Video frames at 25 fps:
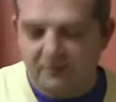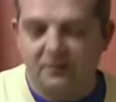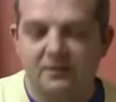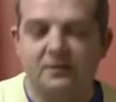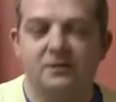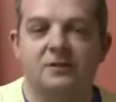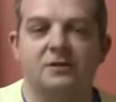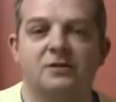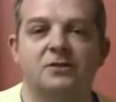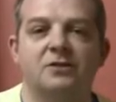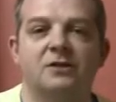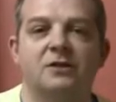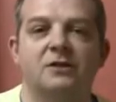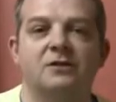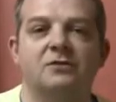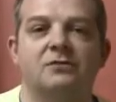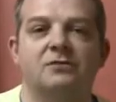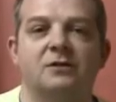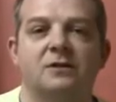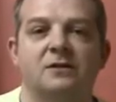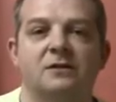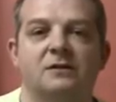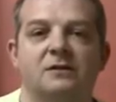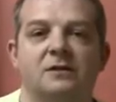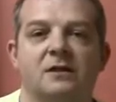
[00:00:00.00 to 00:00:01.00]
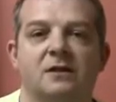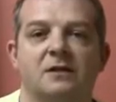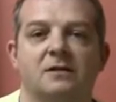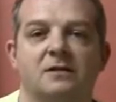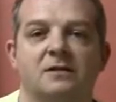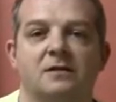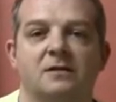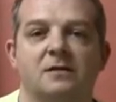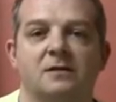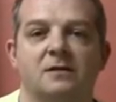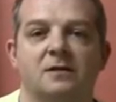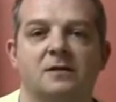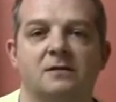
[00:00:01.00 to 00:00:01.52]
The G string stays
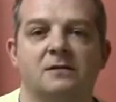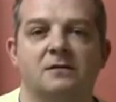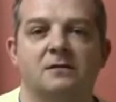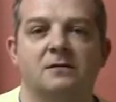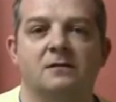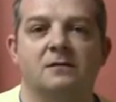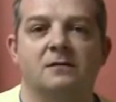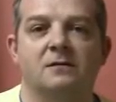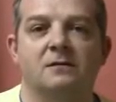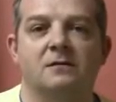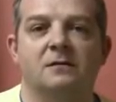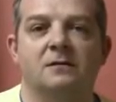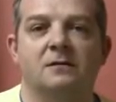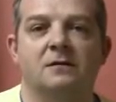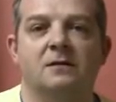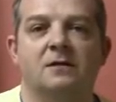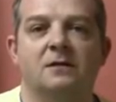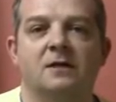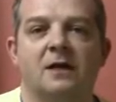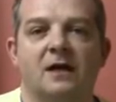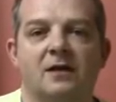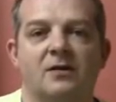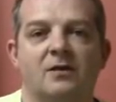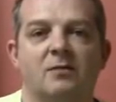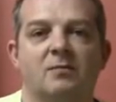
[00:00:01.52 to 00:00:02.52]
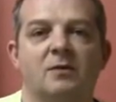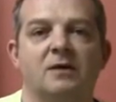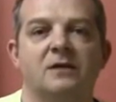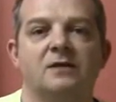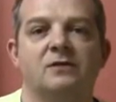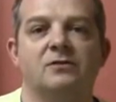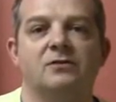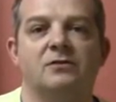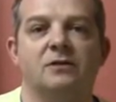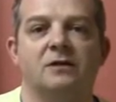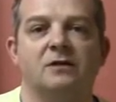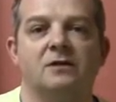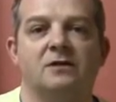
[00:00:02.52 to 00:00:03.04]
as it is, and the B
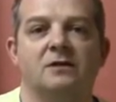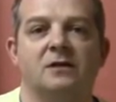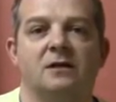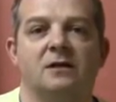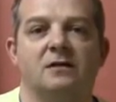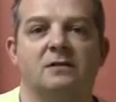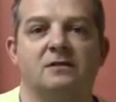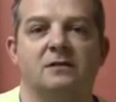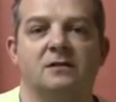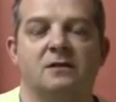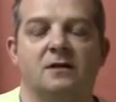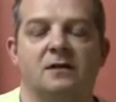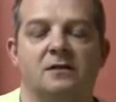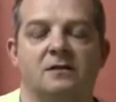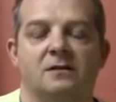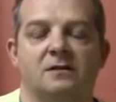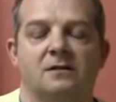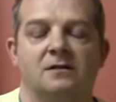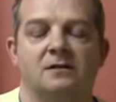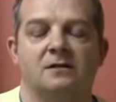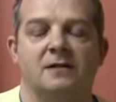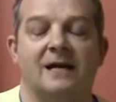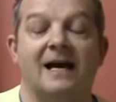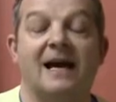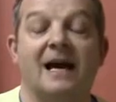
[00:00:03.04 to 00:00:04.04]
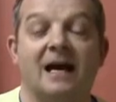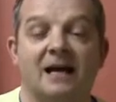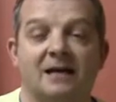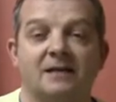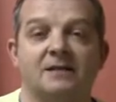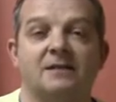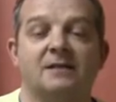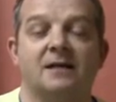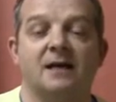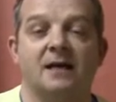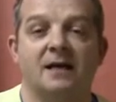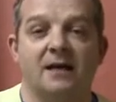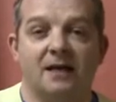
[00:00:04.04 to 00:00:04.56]
string stays
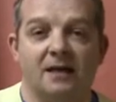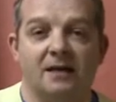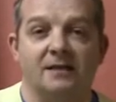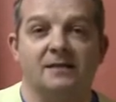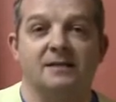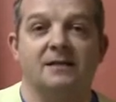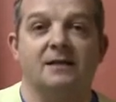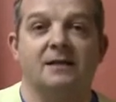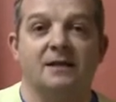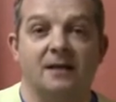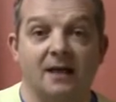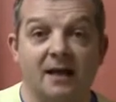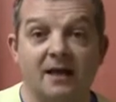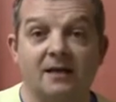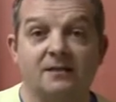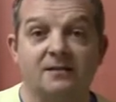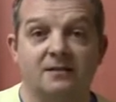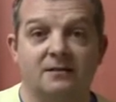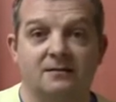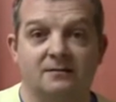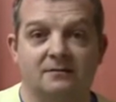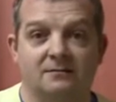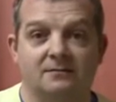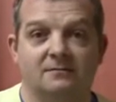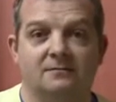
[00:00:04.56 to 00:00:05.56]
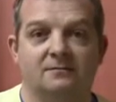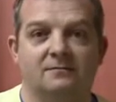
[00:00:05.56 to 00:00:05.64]
as it is.